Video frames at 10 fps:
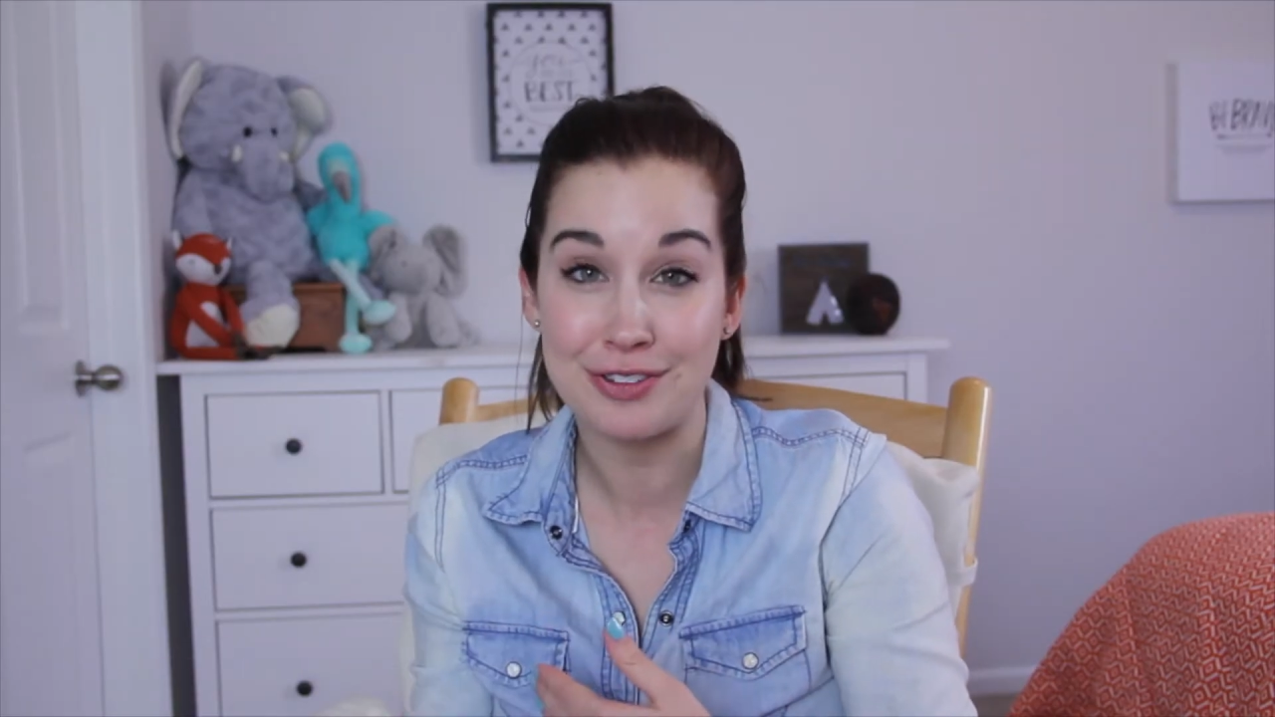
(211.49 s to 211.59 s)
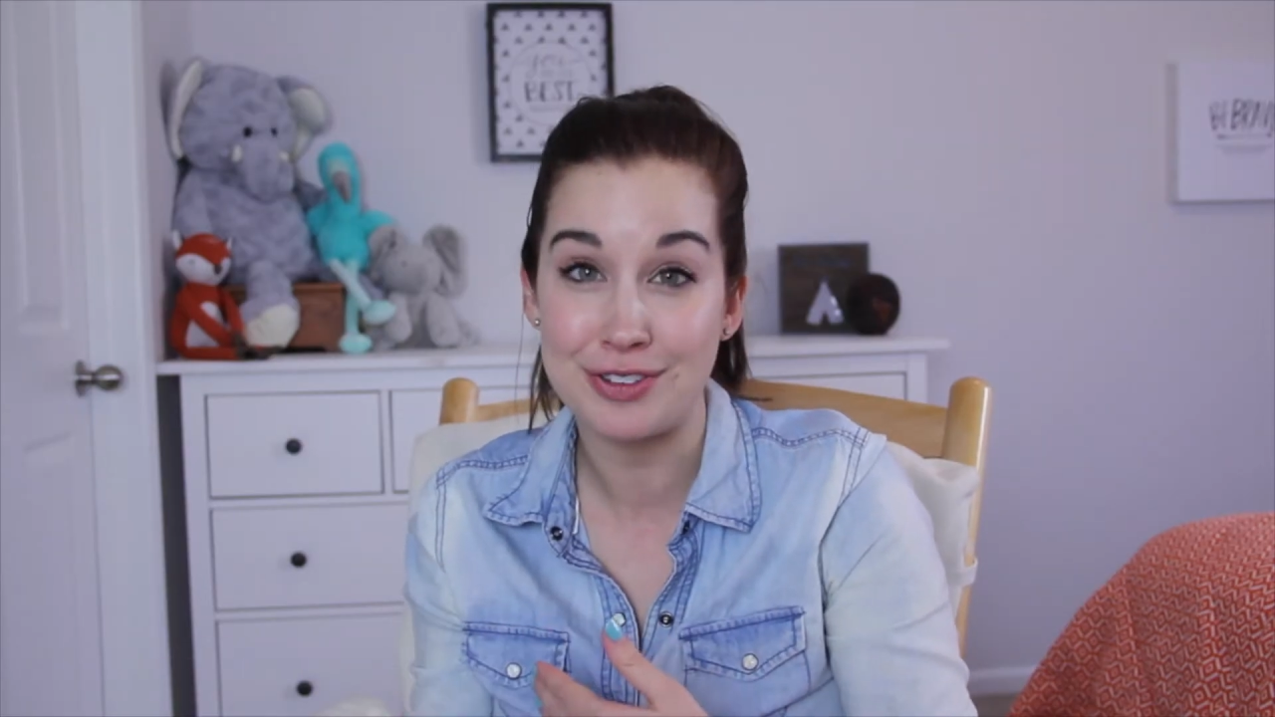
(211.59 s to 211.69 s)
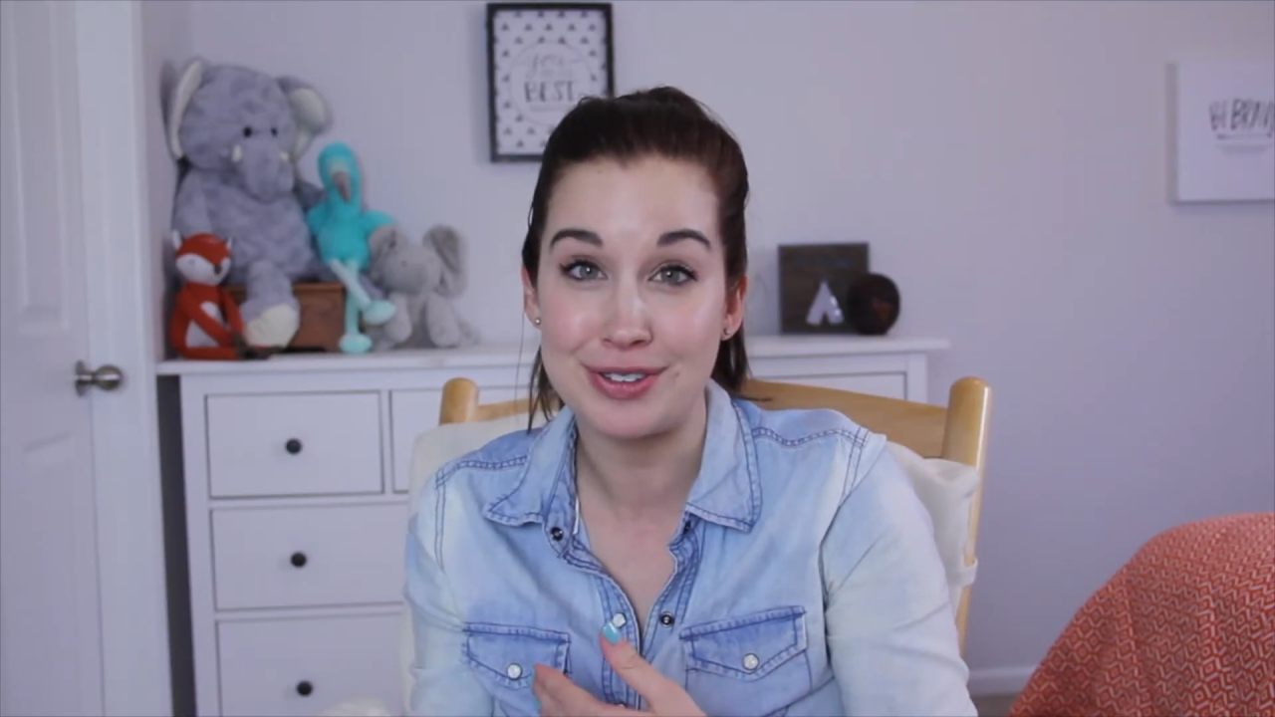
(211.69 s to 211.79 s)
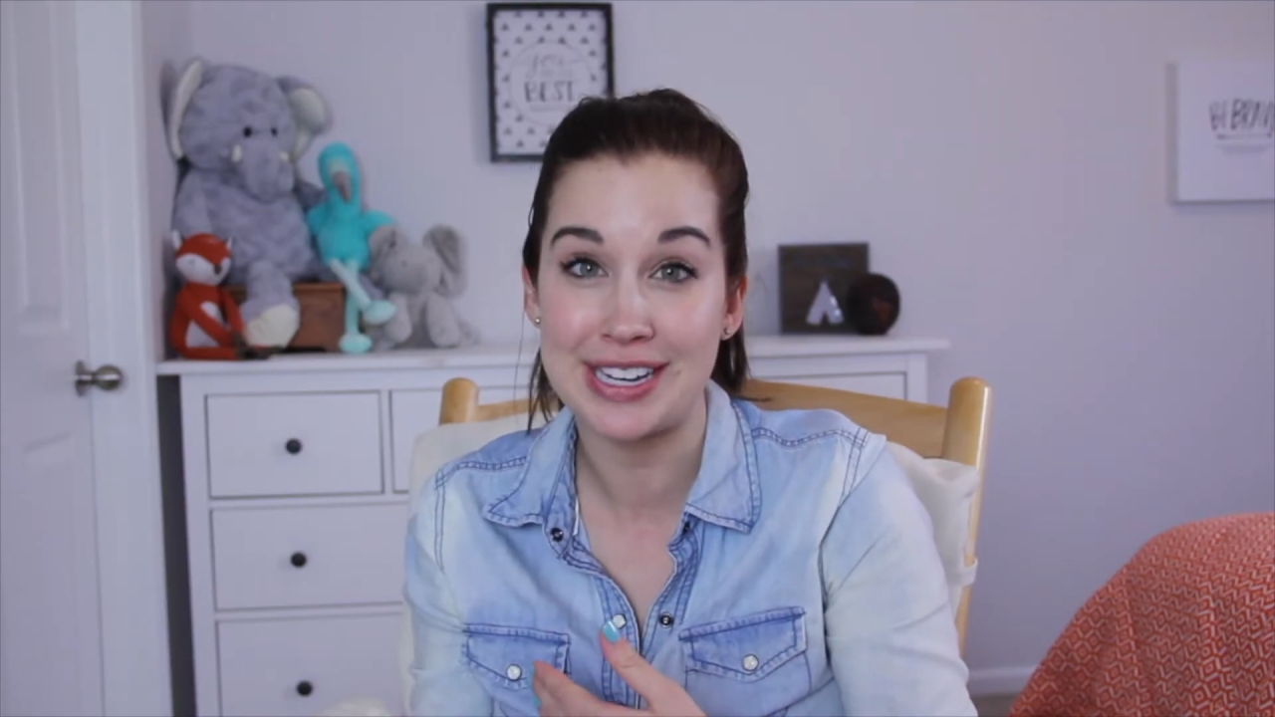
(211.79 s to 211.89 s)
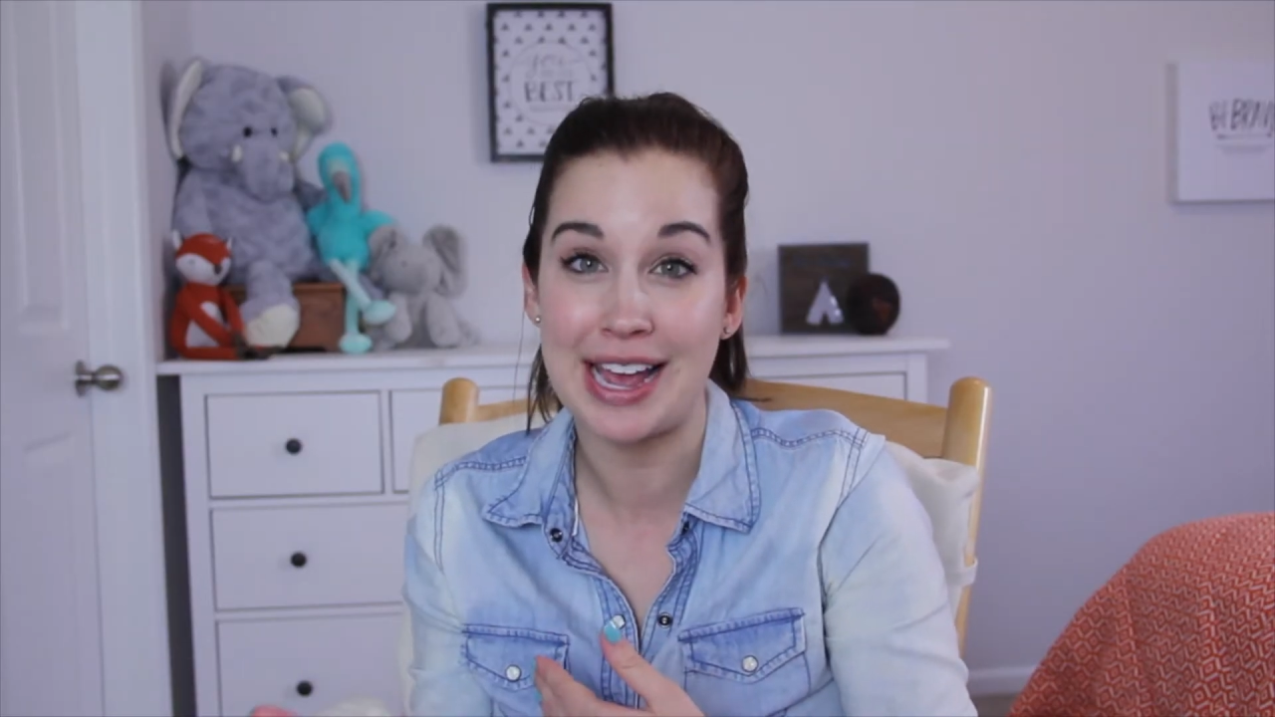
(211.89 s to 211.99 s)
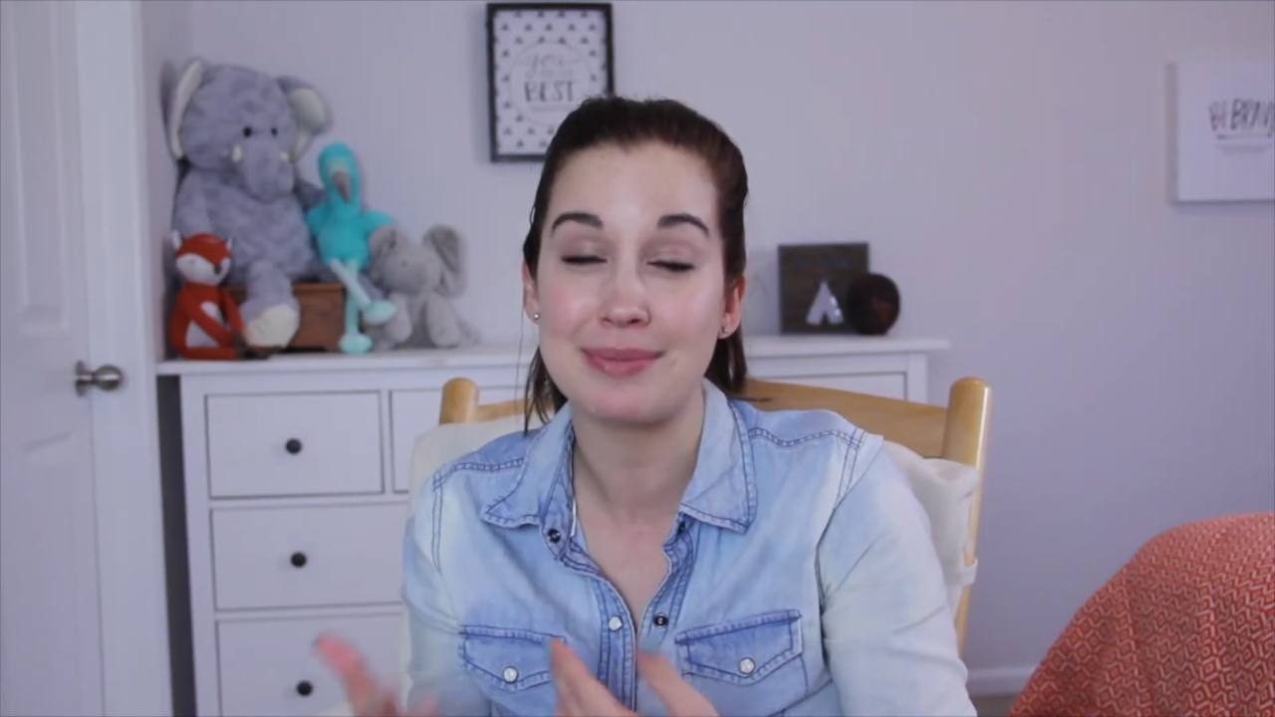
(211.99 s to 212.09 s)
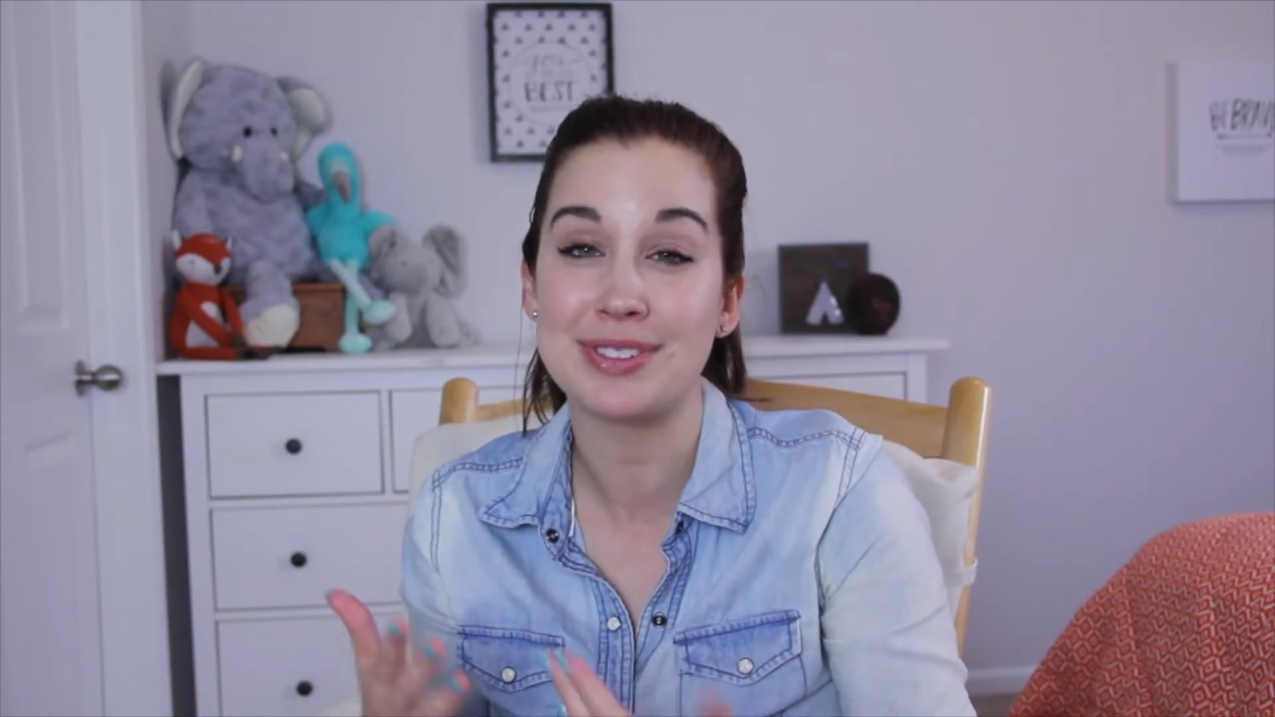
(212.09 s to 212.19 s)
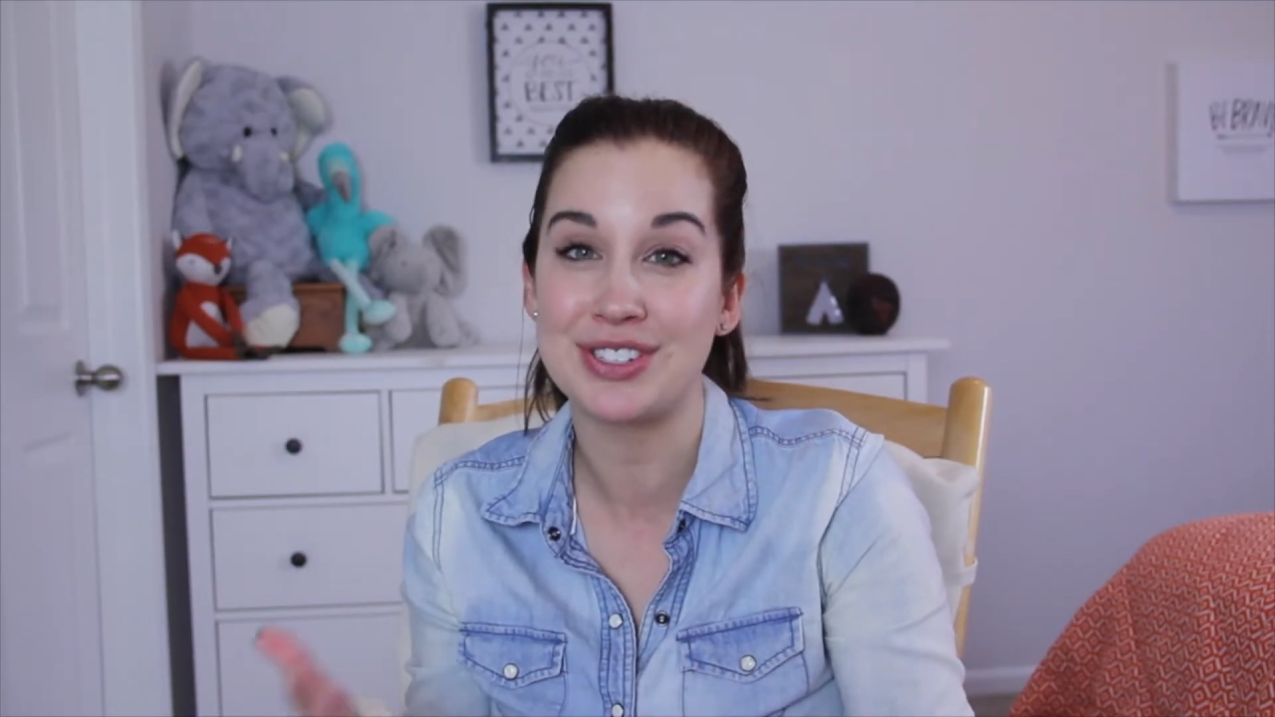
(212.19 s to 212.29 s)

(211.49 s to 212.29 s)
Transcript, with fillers: few times